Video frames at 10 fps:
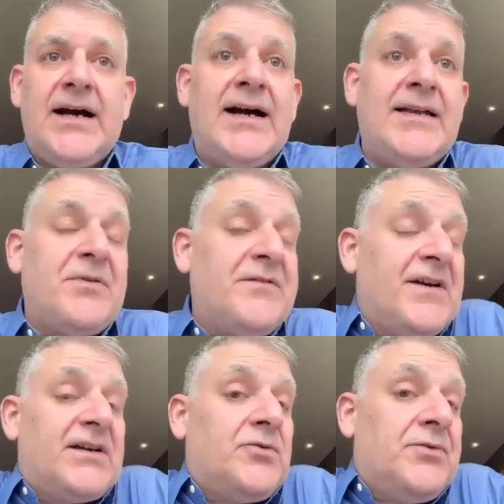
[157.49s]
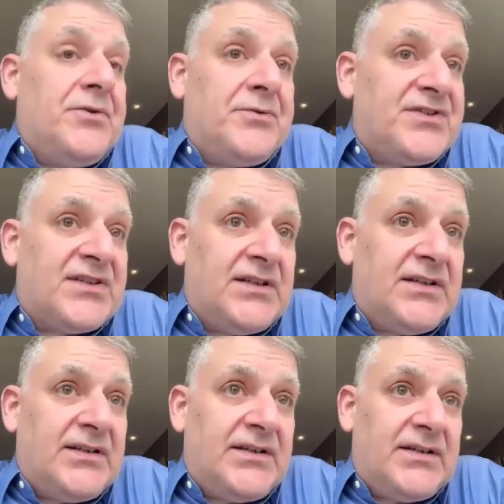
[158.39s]
I prefer to use
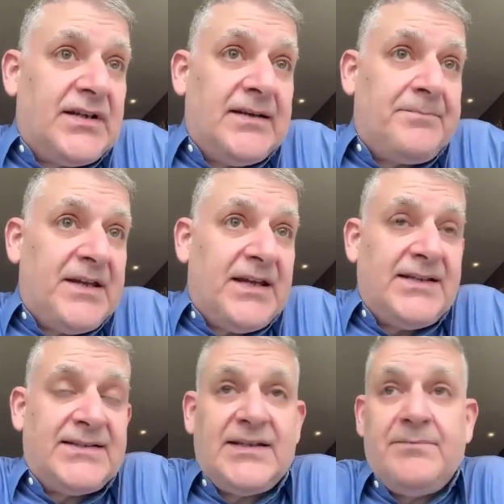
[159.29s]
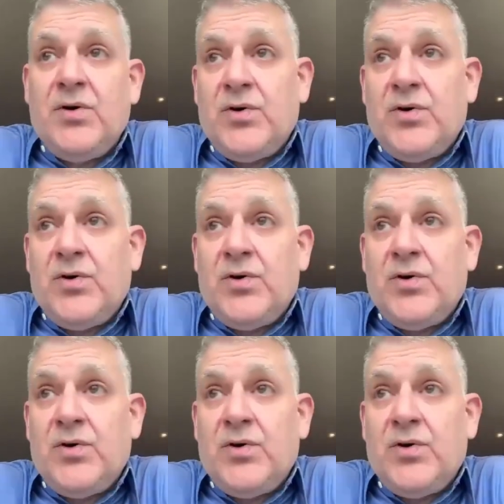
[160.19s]
alpelisib